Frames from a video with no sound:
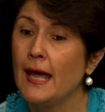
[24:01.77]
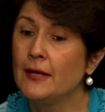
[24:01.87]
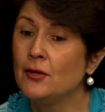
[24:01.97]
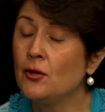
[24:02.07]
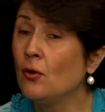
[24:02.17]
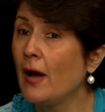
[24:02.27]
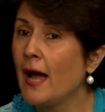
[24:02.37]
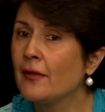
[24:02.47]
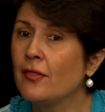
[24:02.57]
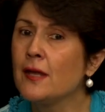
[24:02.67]
And, you know,
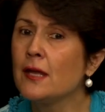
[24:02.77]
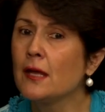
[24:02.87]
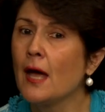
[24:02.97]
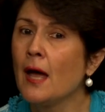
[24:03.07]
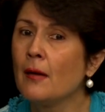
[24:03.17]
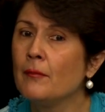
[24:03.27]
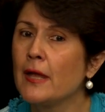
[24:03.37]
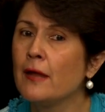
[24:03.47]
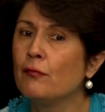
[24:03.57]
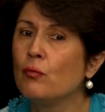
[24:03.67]
I think
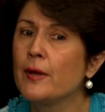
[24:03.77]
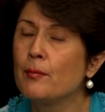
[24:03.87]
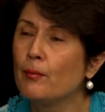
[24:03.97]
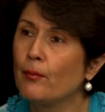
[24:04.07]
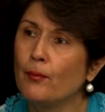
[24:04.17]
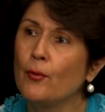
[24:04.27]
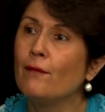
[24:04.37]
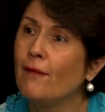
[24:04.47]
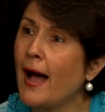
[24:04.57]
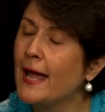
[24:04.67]
if we
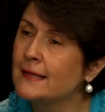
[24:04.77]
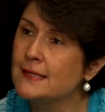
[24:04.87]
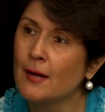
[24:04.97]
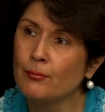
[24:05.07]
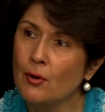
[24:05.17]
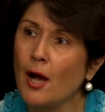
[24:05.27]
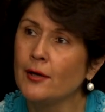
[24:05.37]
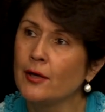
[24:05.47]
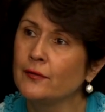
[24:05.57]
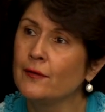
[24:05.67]
provide a
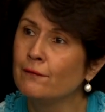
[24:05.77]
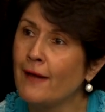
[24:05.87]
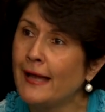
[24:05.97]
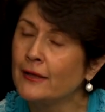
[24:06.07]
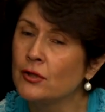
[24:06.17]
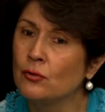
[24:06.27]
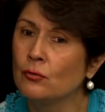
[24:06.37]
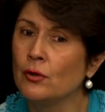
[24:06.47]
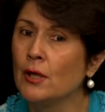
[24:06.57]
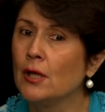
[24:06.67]
product of
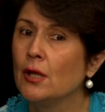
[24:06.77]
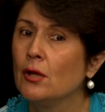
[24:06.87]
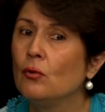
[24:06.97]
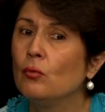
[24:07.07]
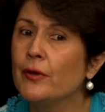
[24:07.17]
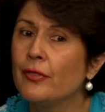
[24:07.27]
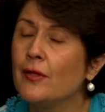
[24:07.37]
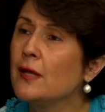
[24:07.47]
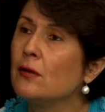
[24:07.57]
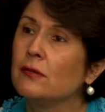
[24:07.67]
value, we
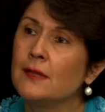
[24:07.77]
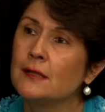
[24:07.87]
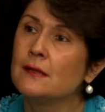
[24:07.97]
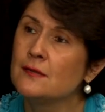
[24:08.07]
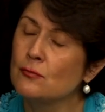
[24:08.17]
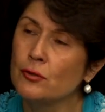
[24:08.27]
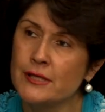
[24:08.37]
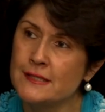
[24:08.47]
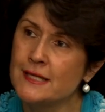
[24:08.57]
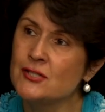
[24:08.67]
think that this
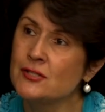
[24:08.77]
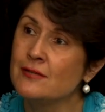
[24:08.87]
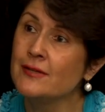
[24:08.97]
organization